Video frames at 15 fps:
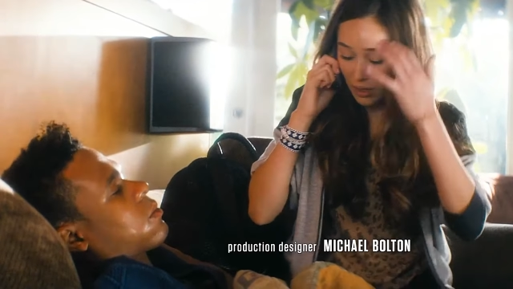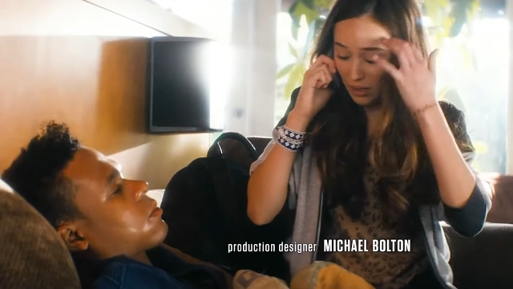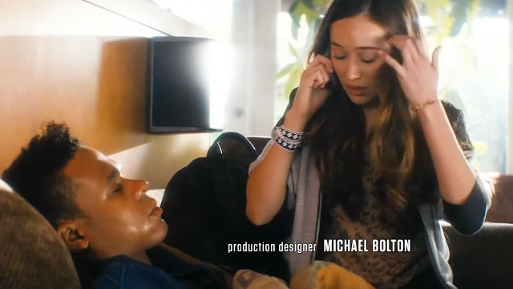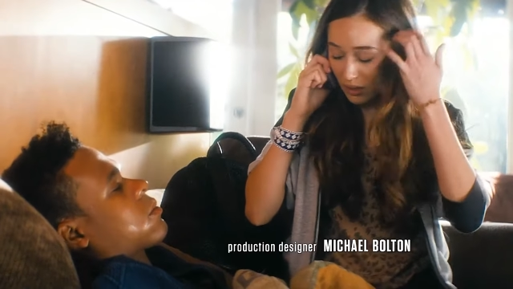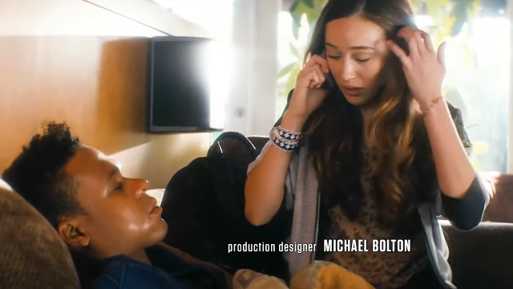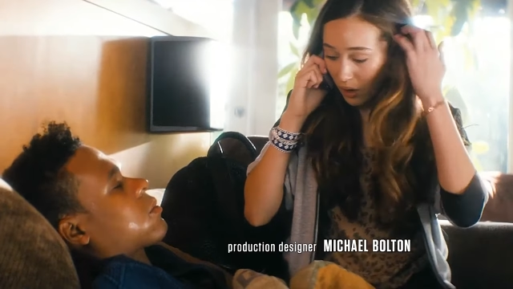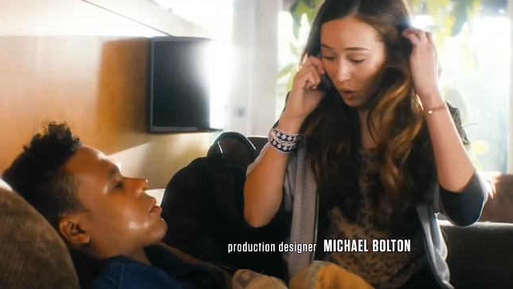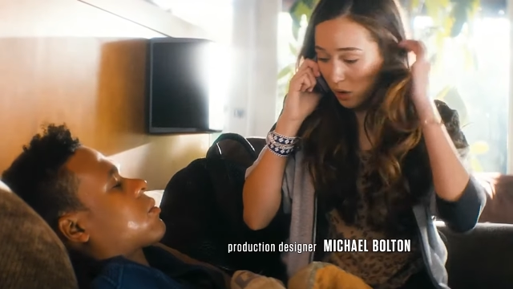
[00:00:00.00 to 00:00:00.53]

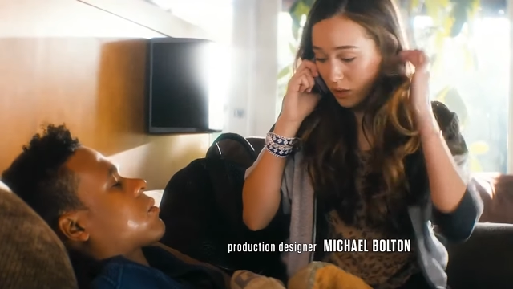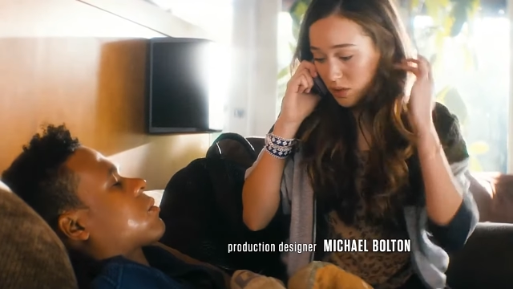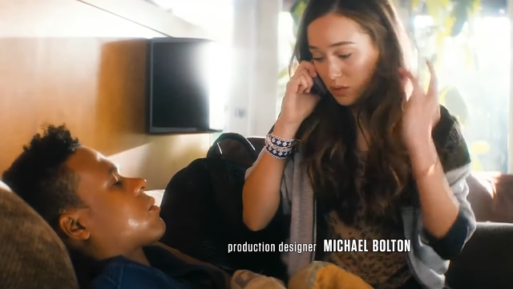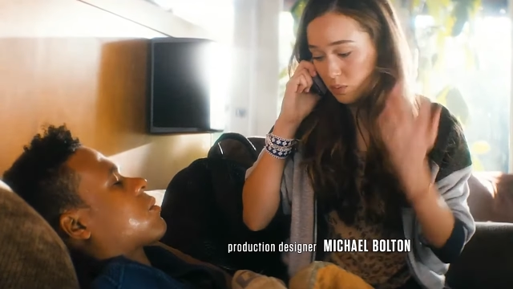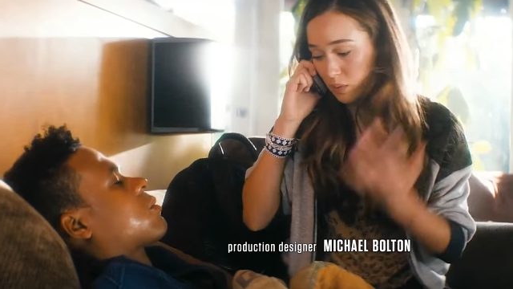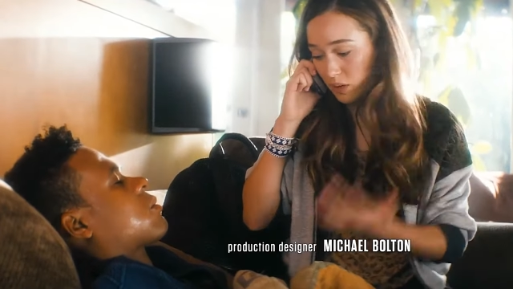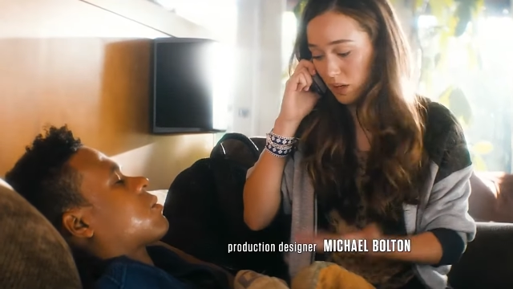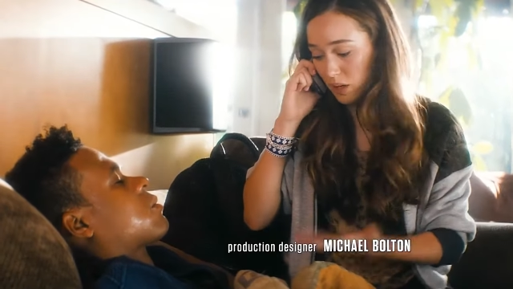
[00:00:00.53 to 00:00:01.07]
because he's got a
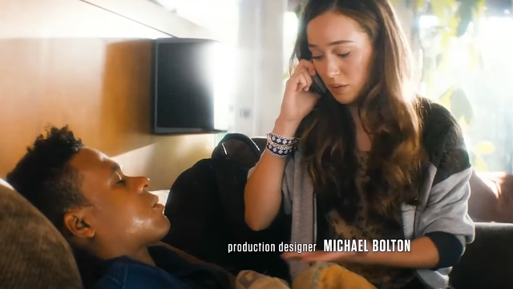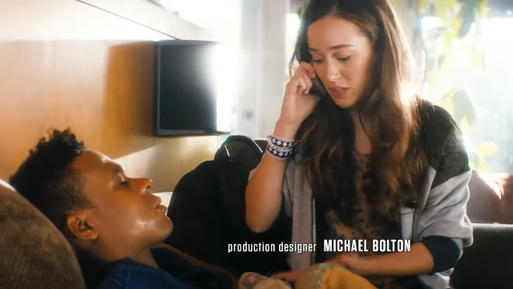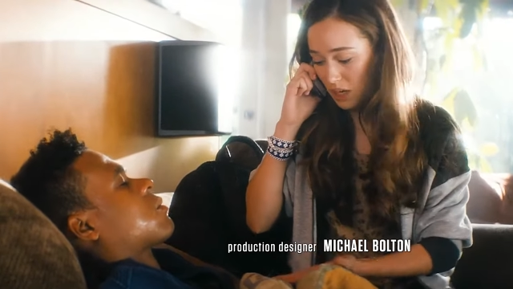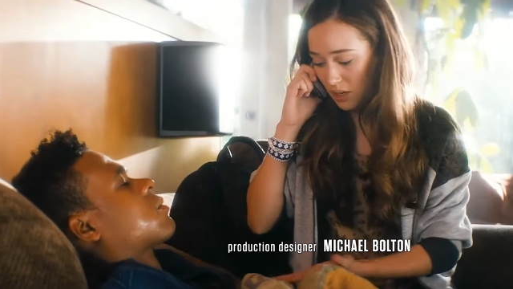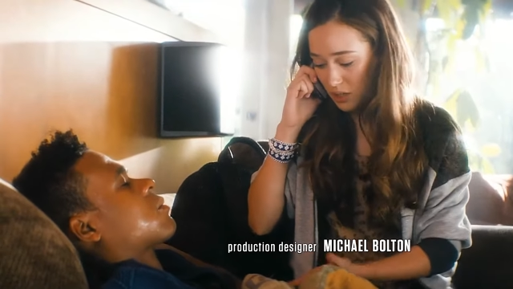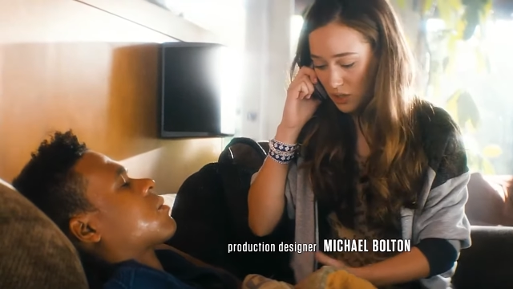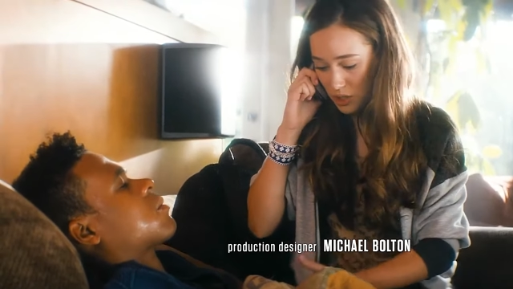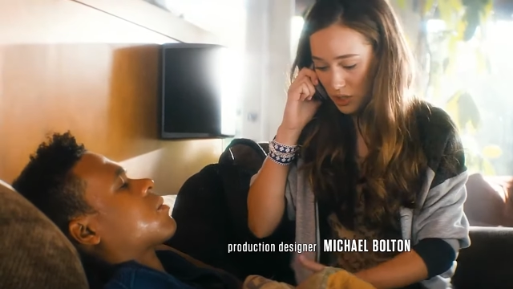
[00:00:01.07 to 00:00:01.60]
fever of
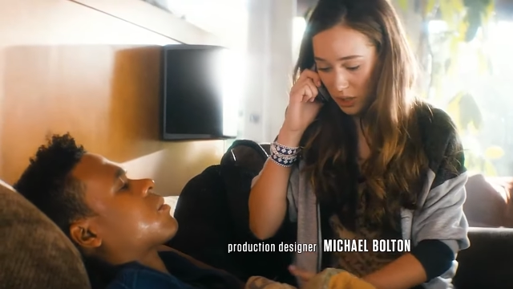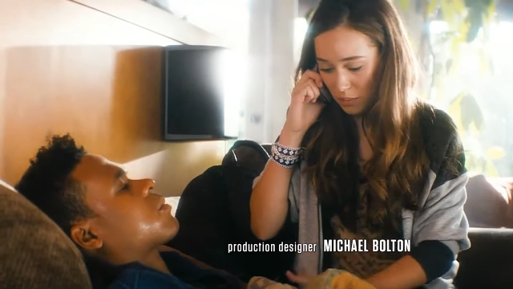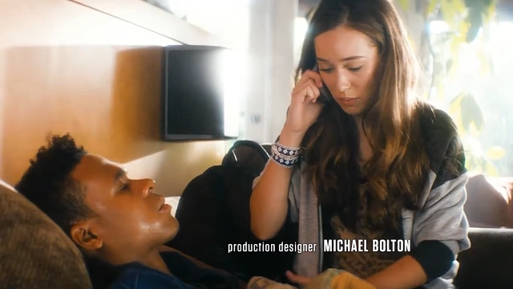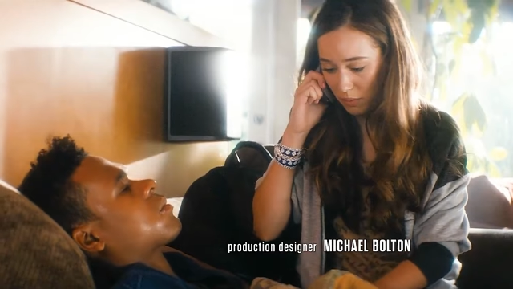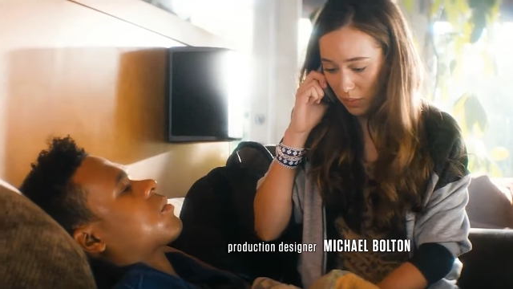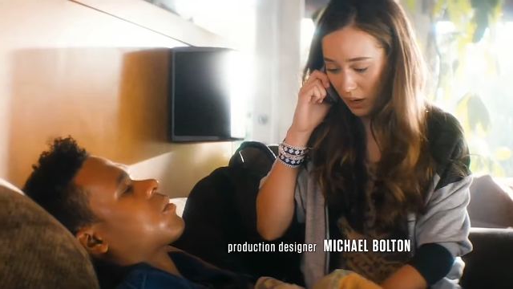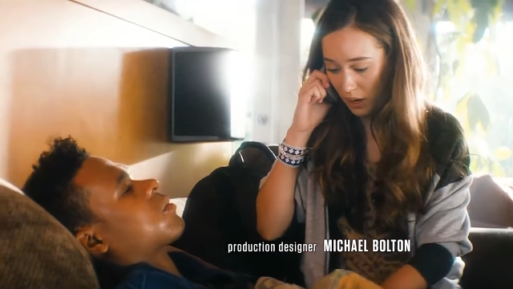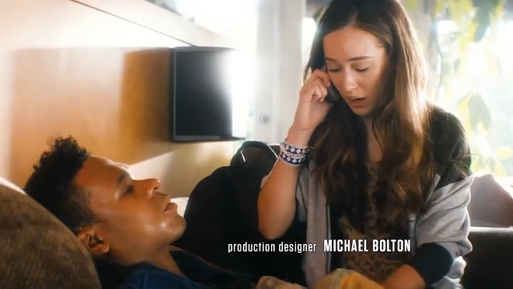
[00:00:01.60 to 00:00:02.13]
fifty
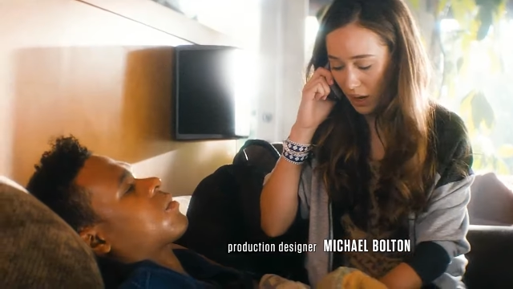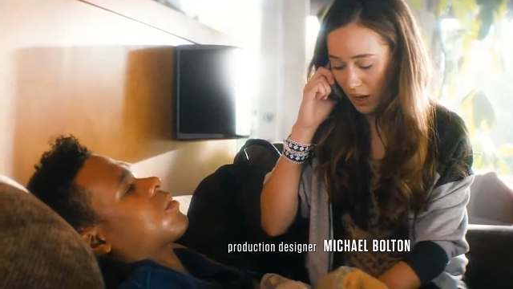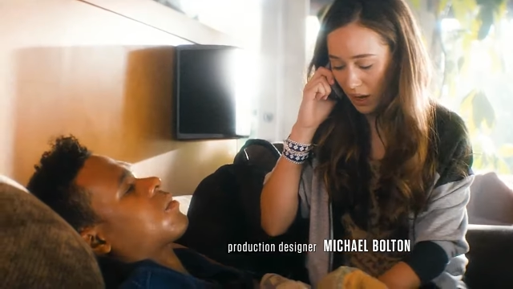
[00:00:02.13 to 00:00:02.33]
degrees.